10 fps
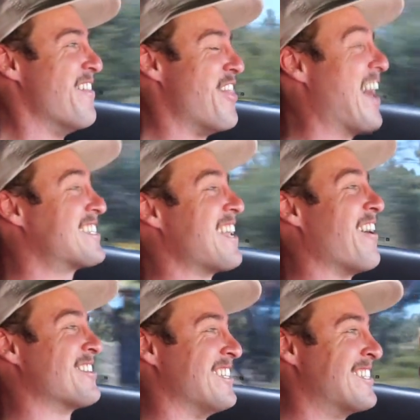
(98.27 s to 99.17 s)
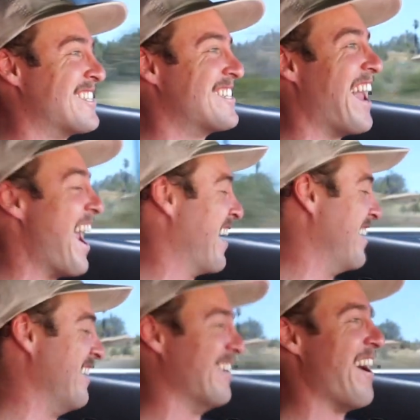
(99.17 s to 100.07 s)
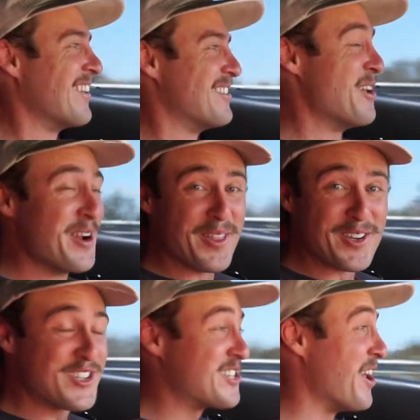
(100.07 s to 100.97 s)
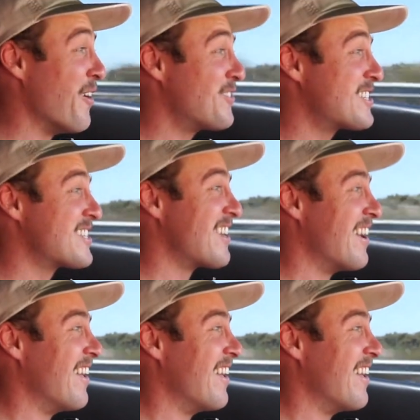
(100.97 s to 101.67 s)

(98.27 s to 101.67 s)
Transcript: That sounds insane, dude. Do you hear the shifts?